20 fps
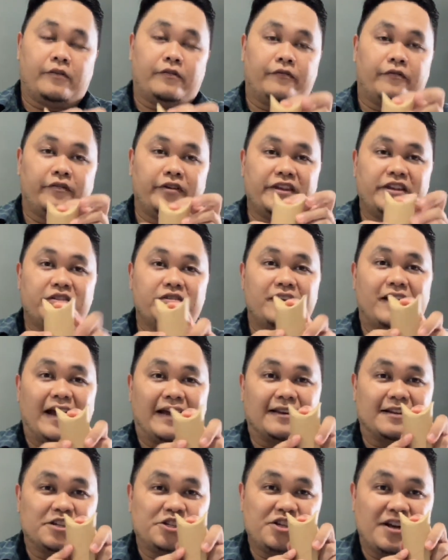When you
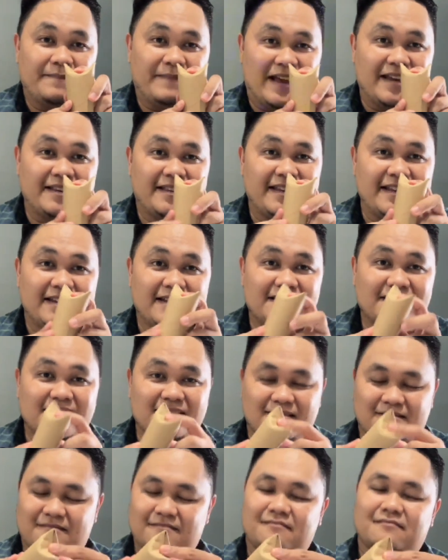got a shape like
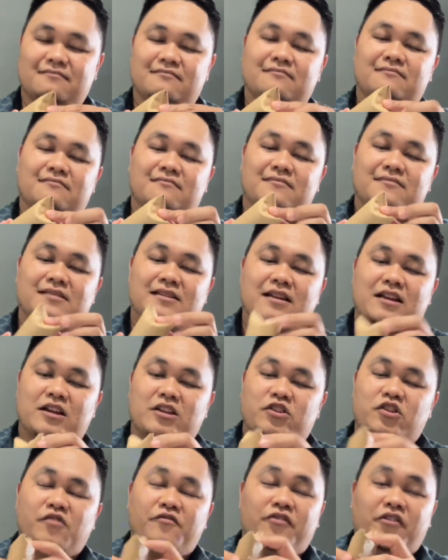this,
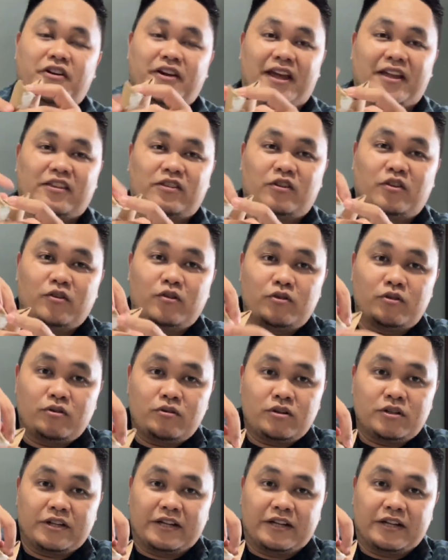don't forget to